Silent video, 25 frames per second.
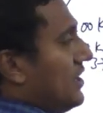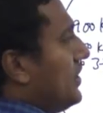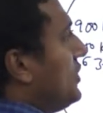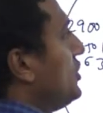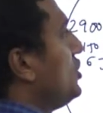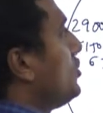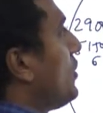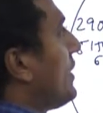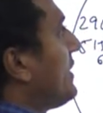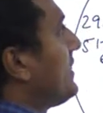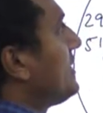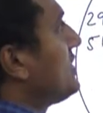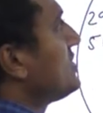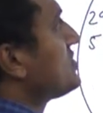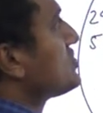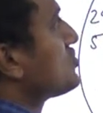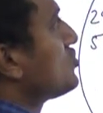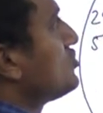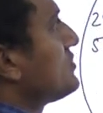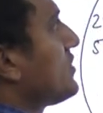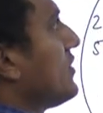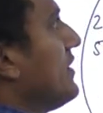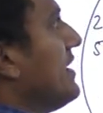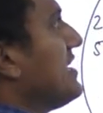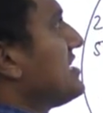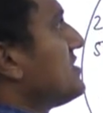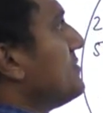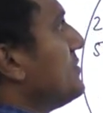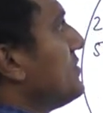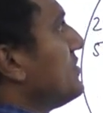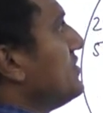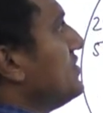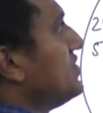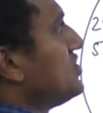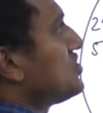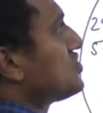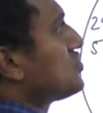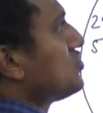You understood the relation
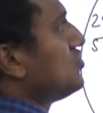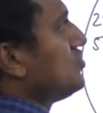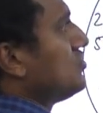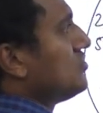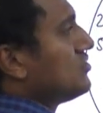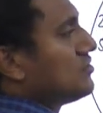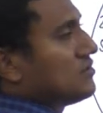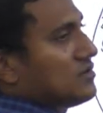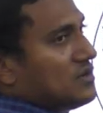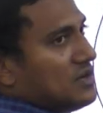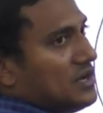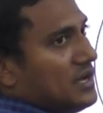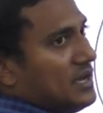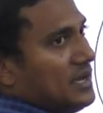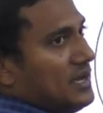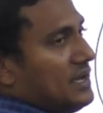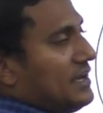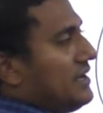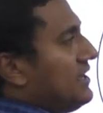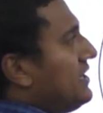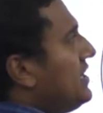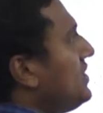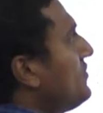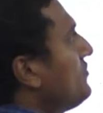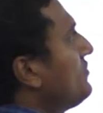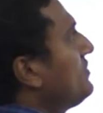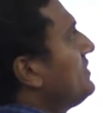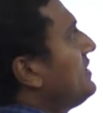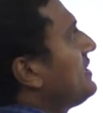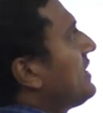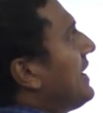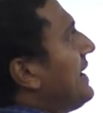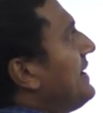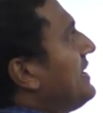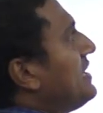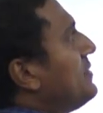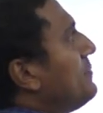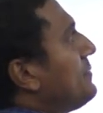between these two? If here
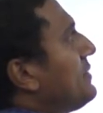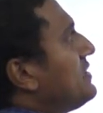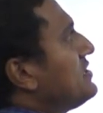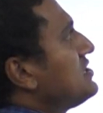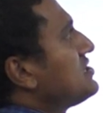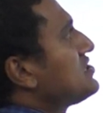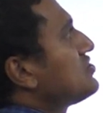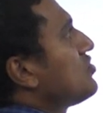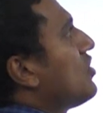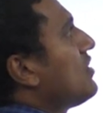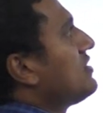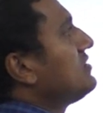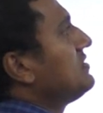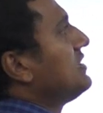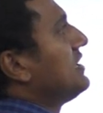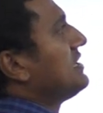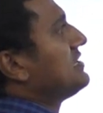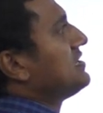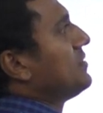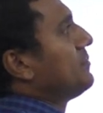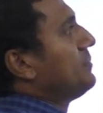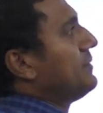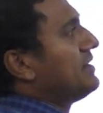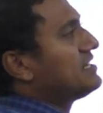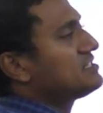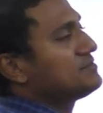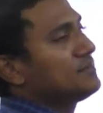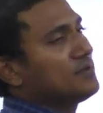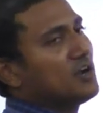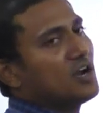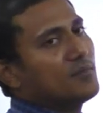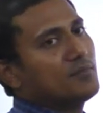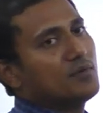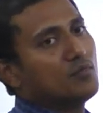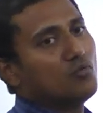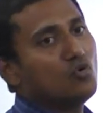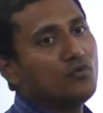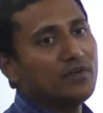high temperature is not there, the plates may
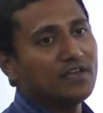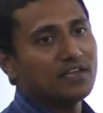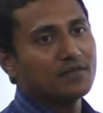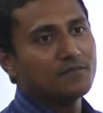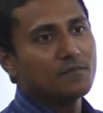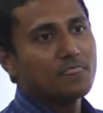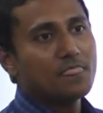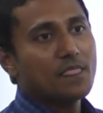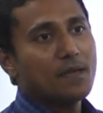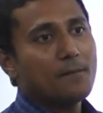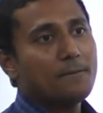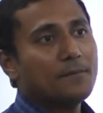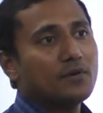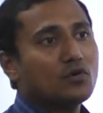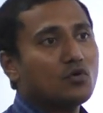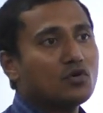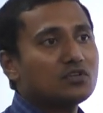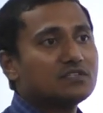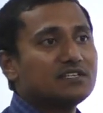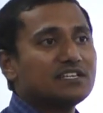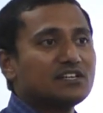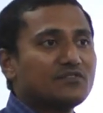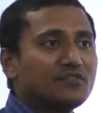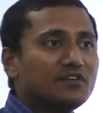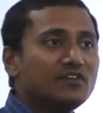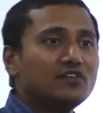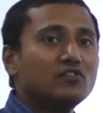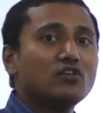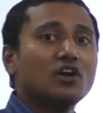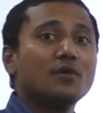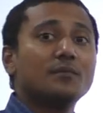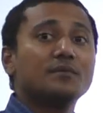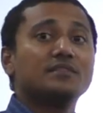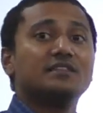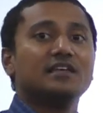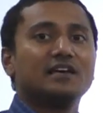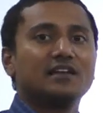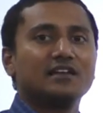not be moving because liquid will
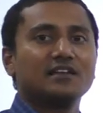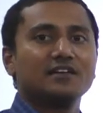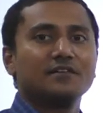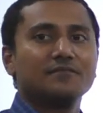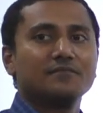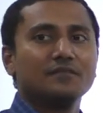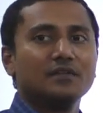not be there.